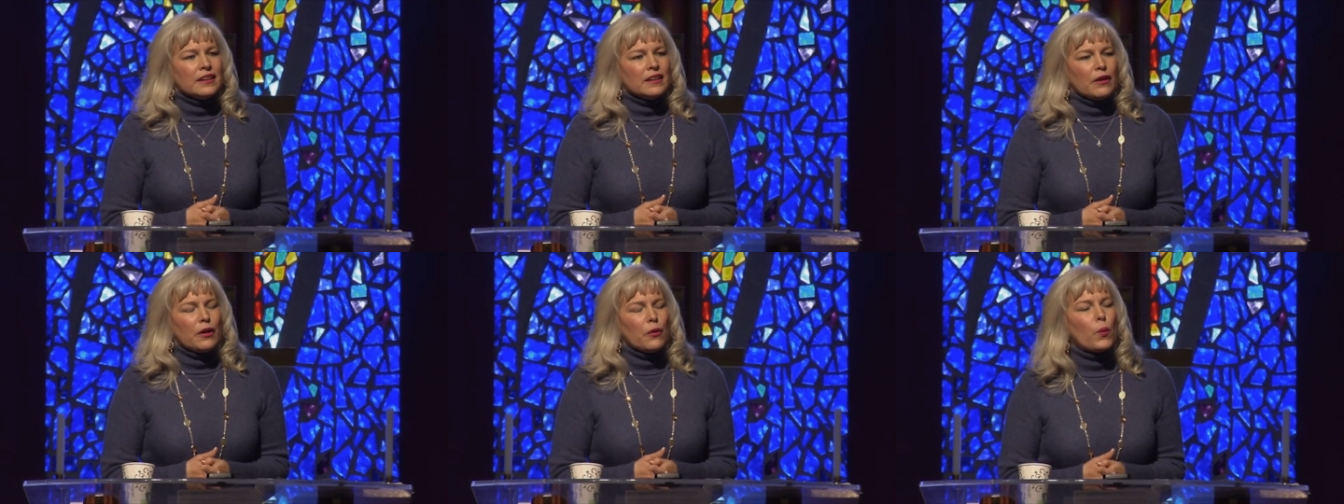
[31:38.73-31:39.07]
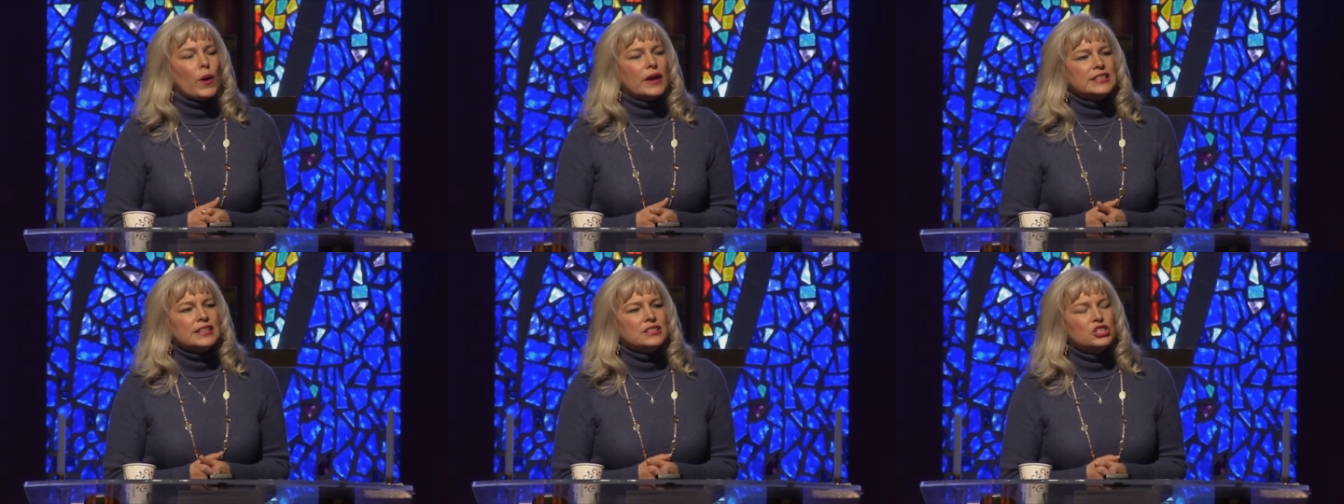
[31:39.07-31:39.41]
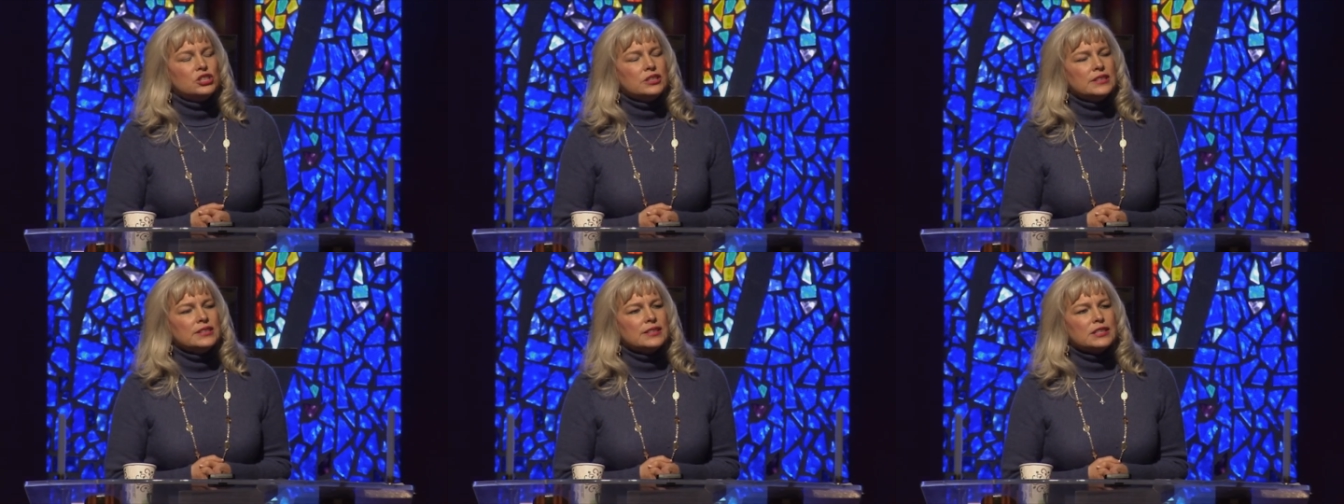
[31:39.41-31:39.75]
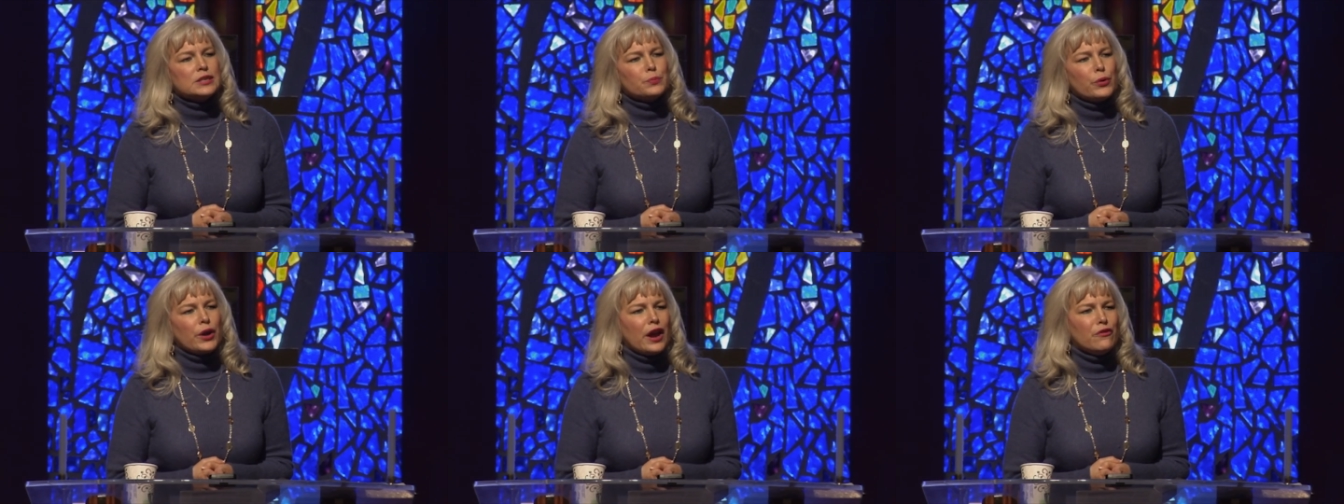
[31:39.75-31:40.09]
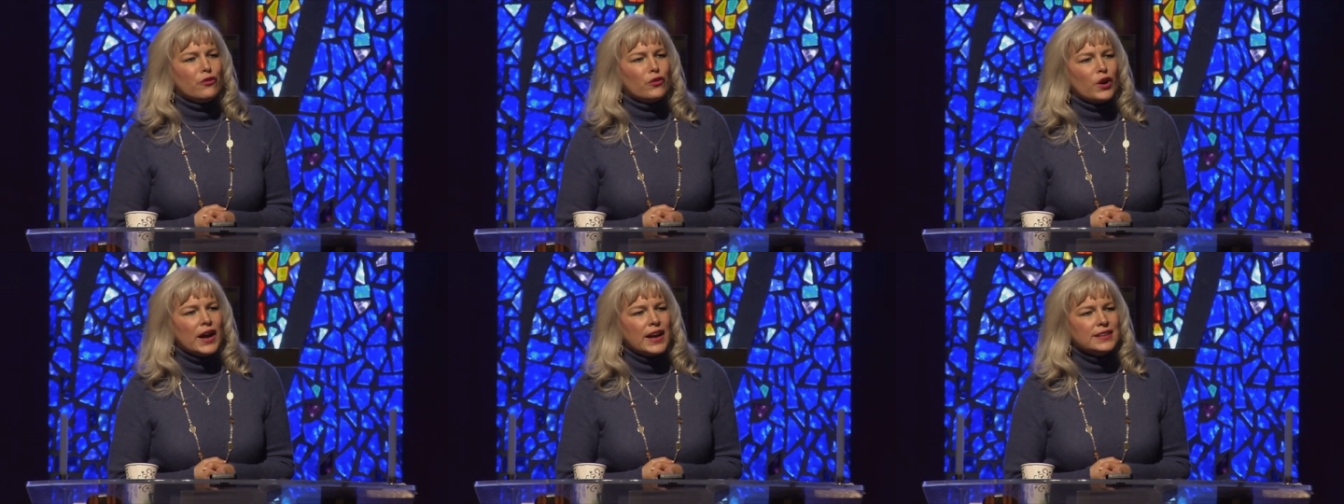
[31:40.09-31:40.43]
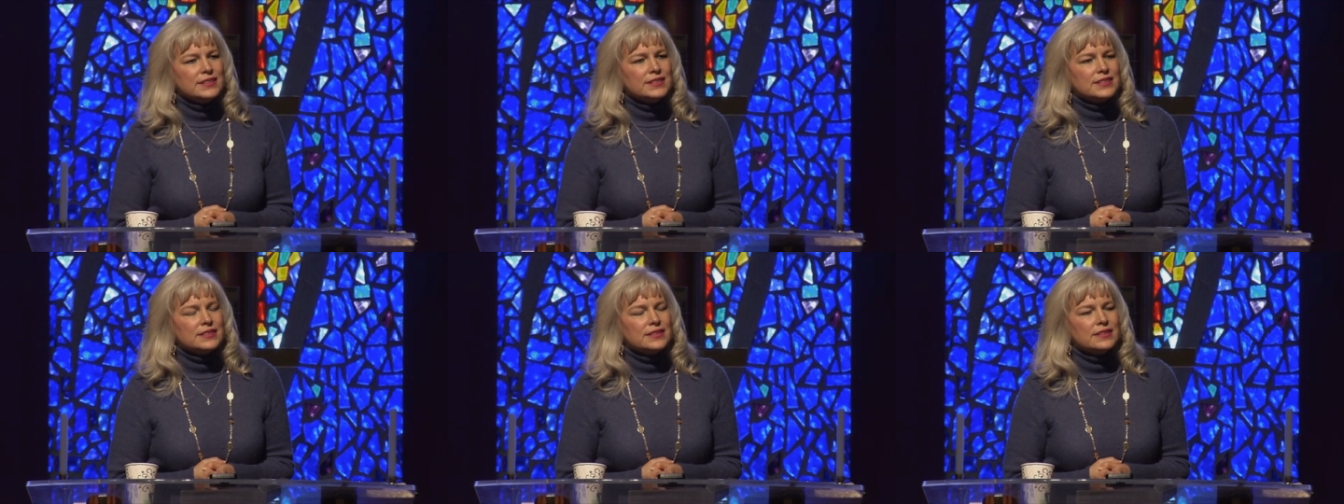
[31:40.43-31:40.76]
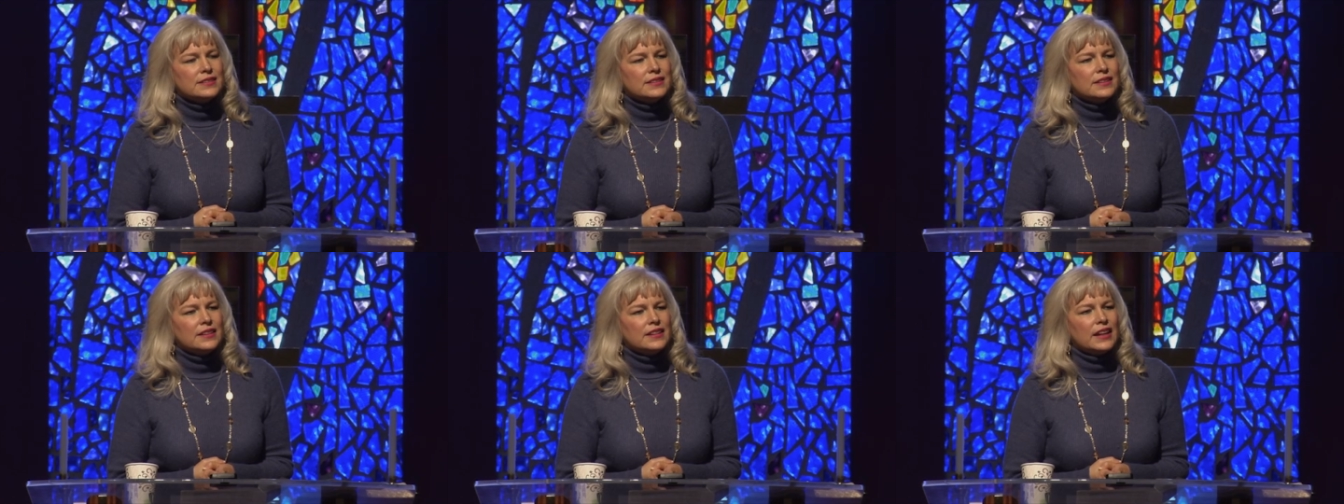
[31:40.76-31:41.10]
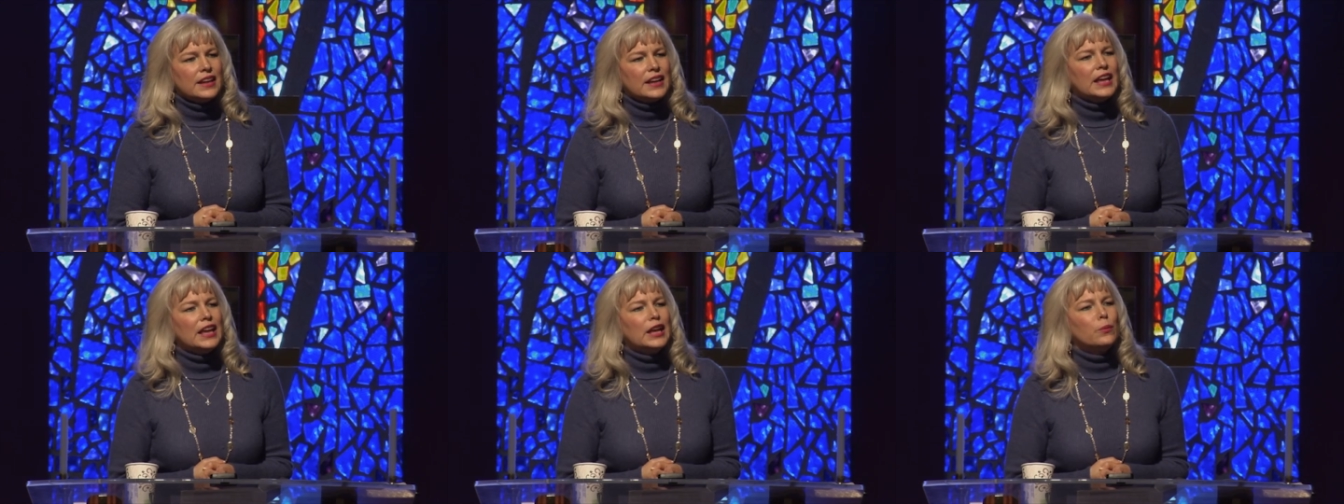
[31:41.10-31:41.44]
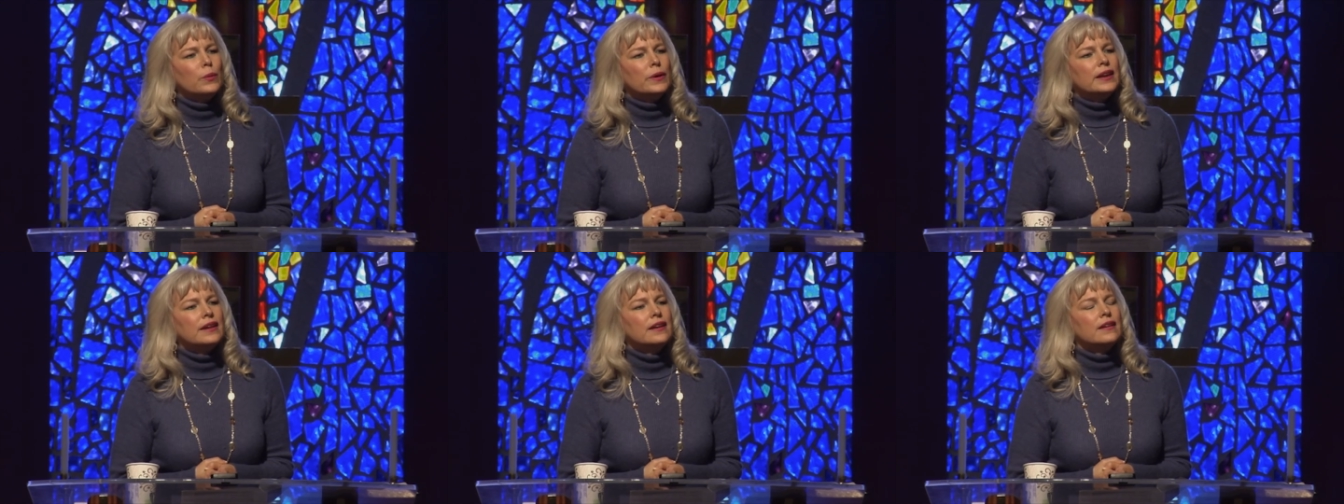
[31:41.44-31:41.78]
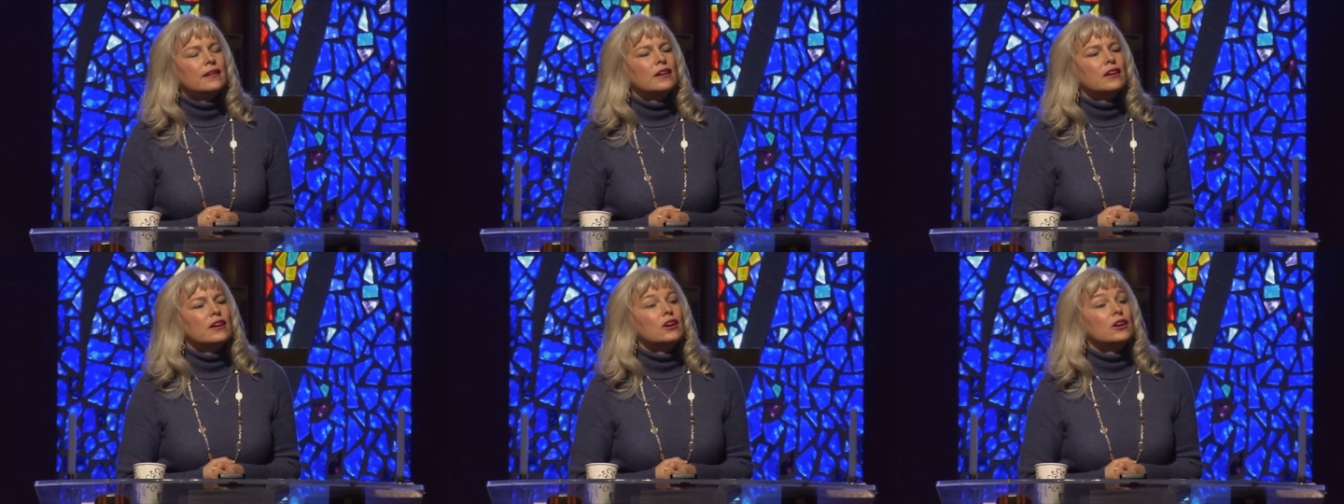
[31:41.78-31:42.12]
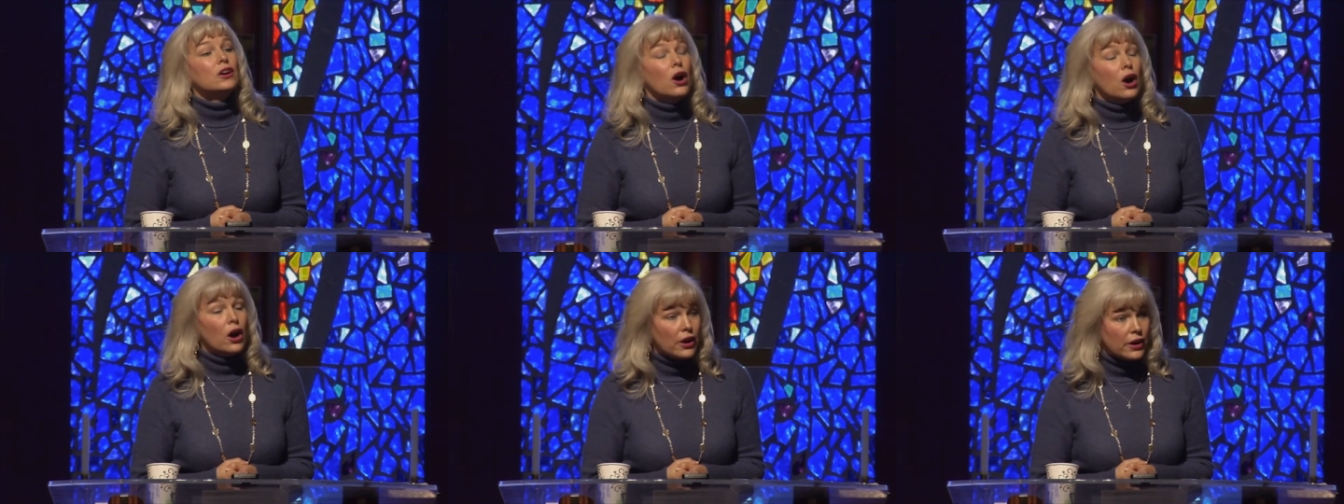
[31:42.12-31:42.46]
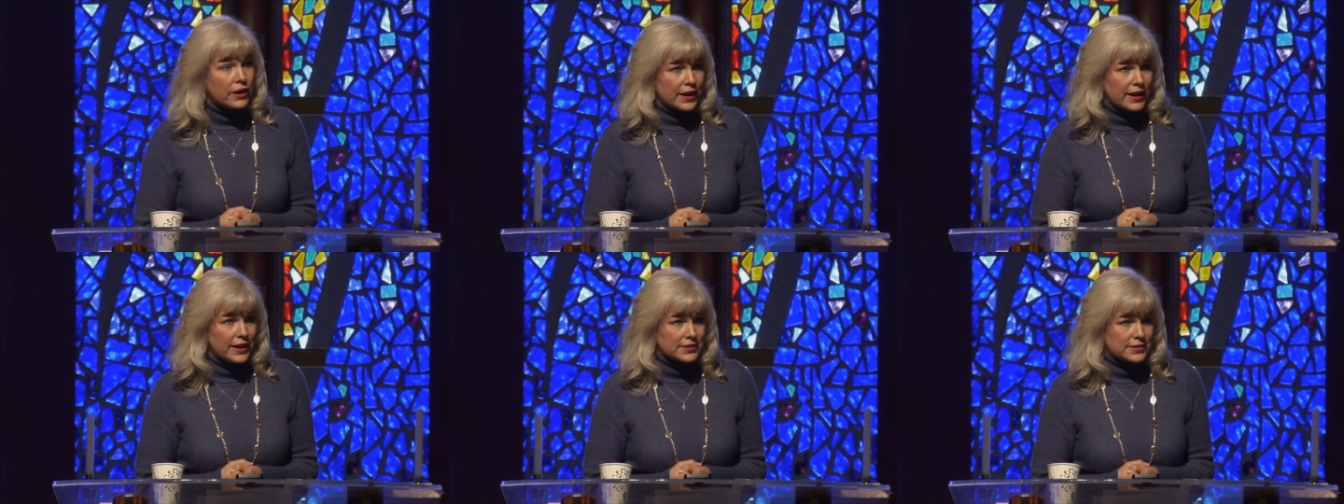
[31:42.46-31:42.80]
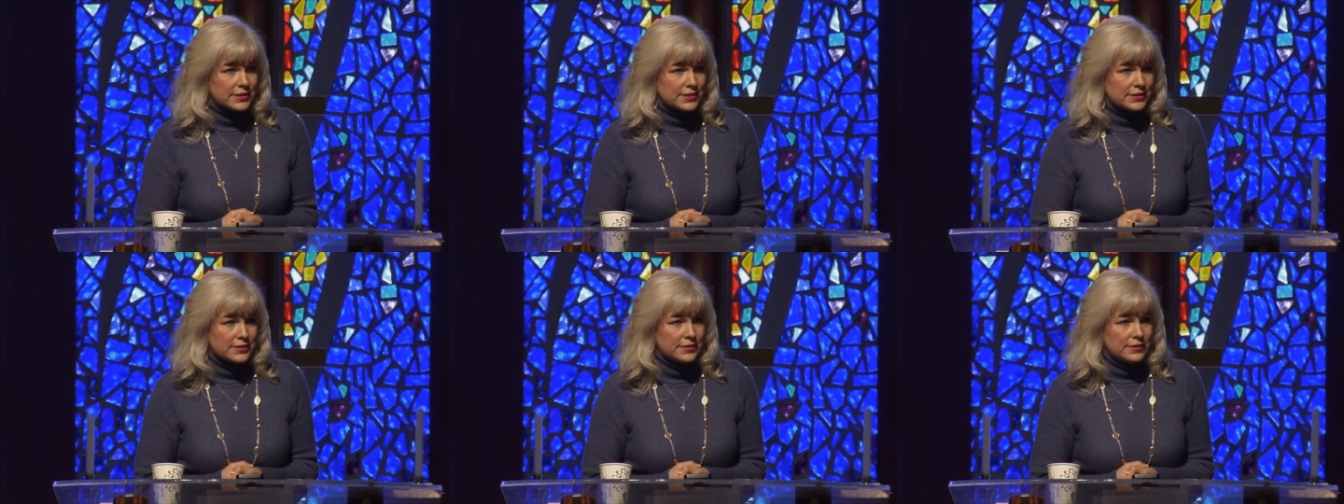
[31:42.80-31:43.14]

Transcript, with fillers: And what did Jesus pray for us? That he would guard us,